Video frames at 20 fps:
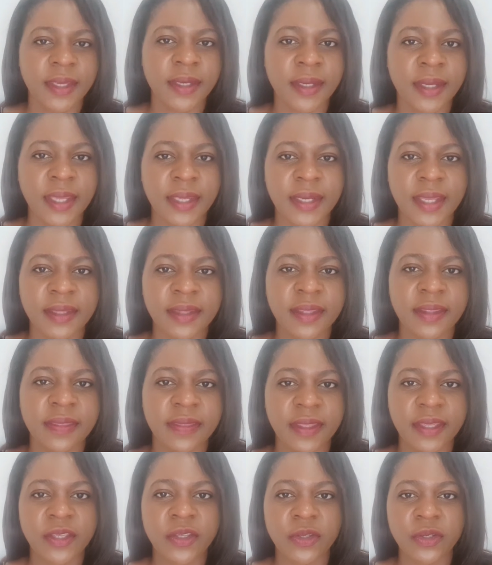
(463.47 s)
And another
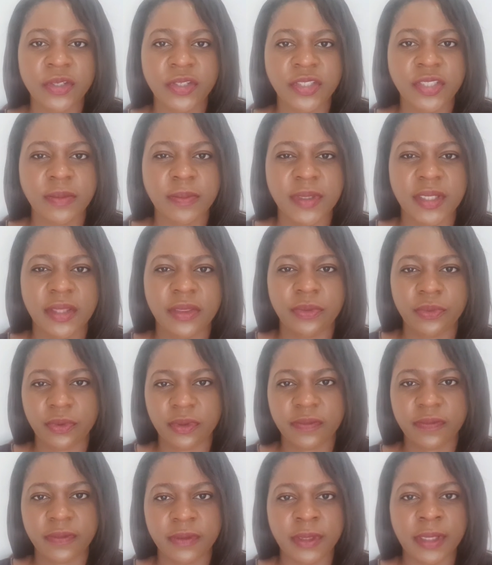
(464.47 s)
thing you need to be
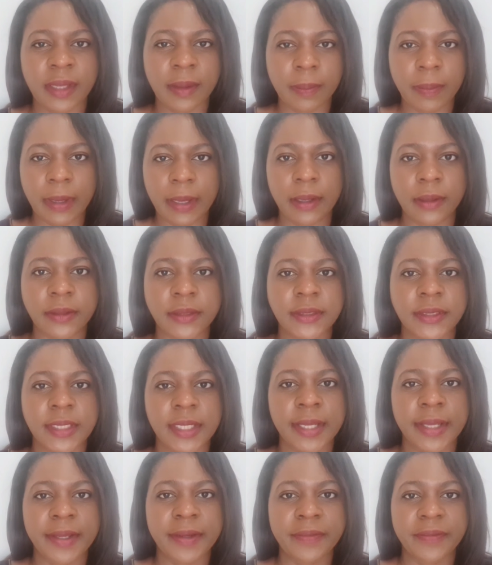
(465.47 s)
thoughtful about
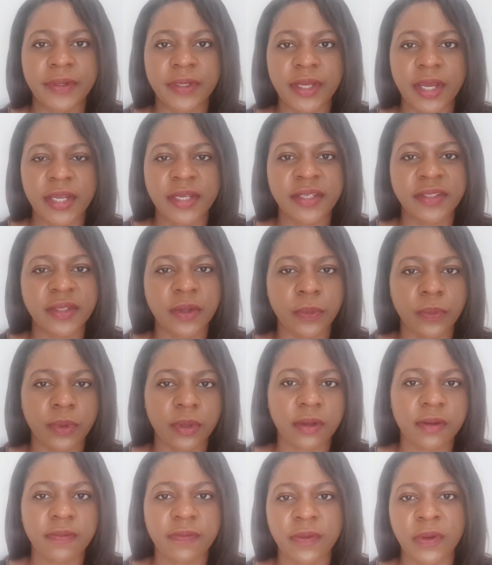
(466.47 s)
regarding the
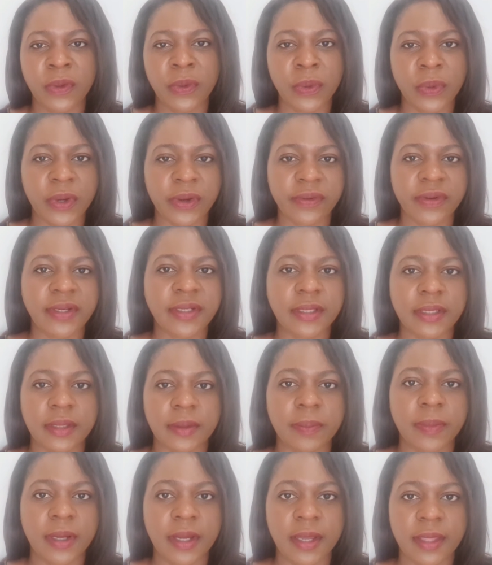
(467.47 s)
workflow or critical
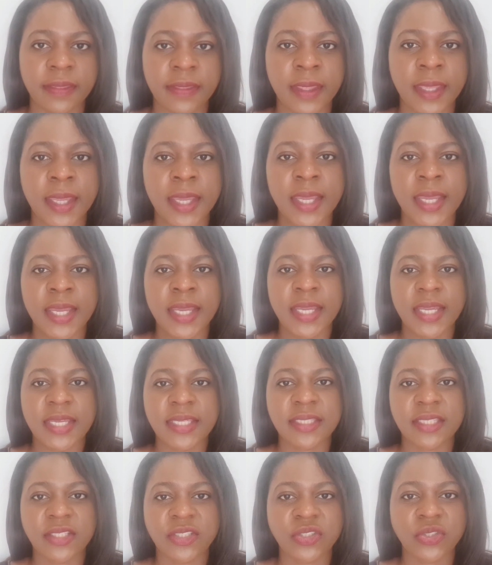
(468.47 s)
path
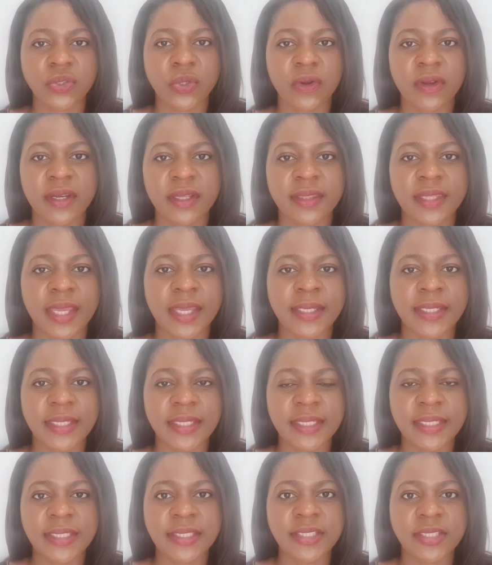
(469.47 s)
is ensuring that
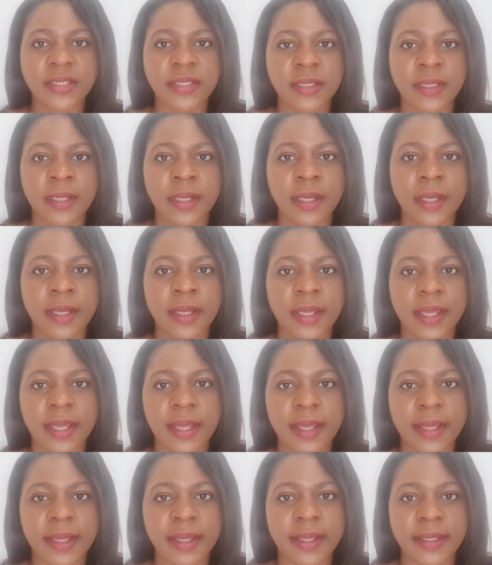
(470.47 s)
each
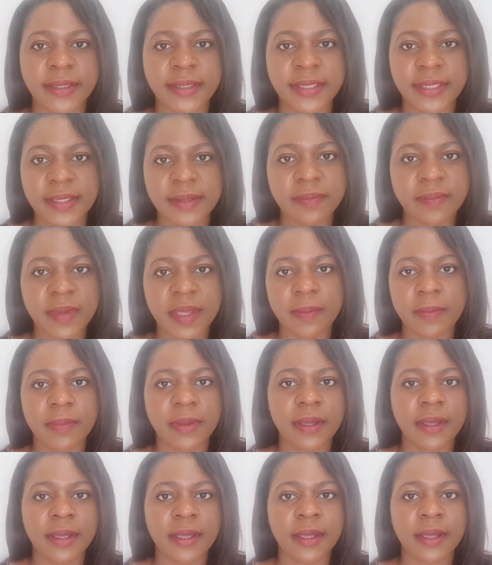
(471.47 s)
team
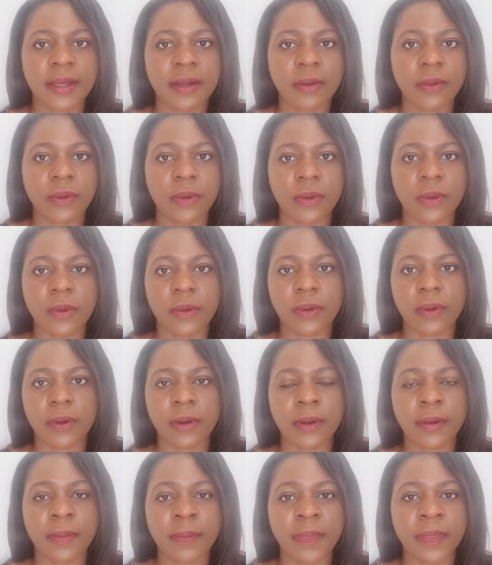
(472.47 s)
member
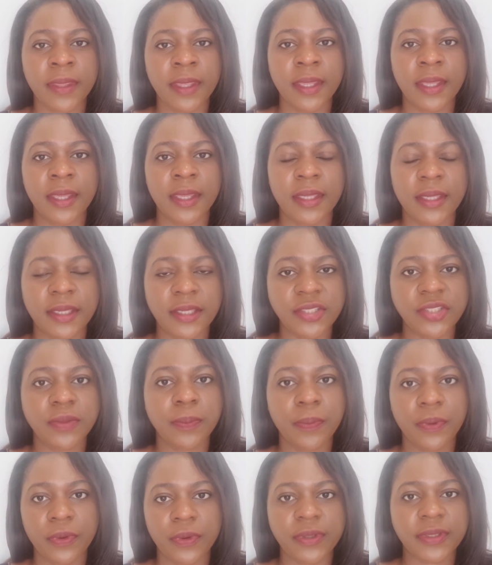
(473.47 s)
or
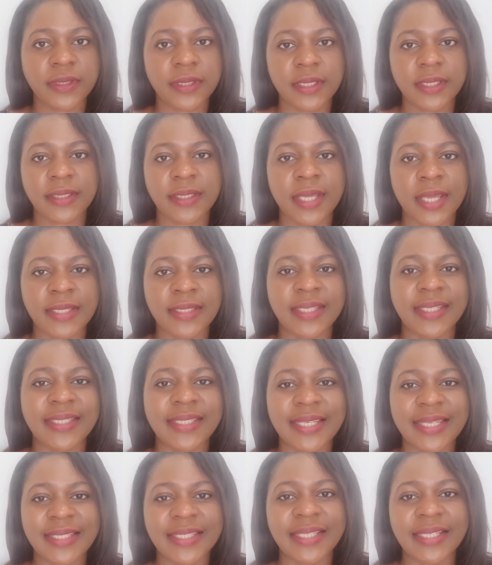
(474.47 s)
each process has a
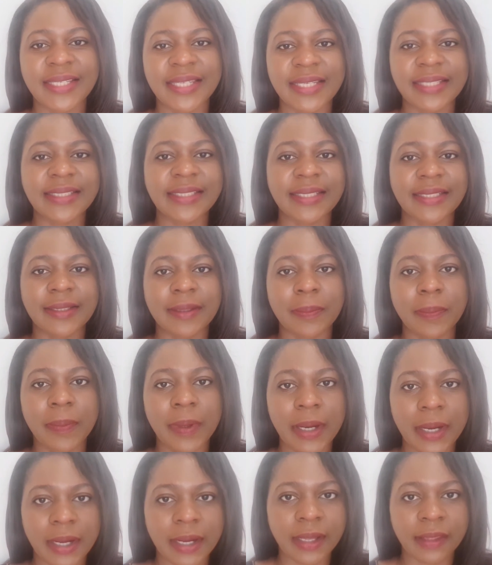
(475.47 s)
designated
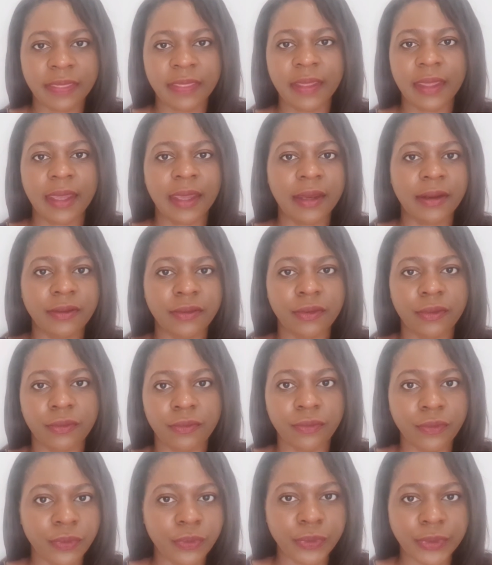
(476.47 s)
path and
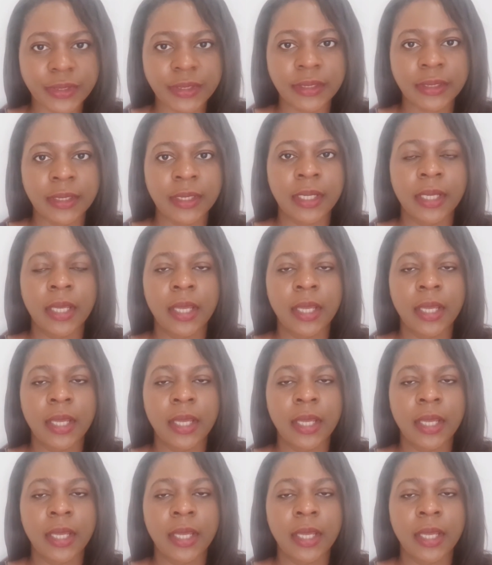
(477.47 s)
route.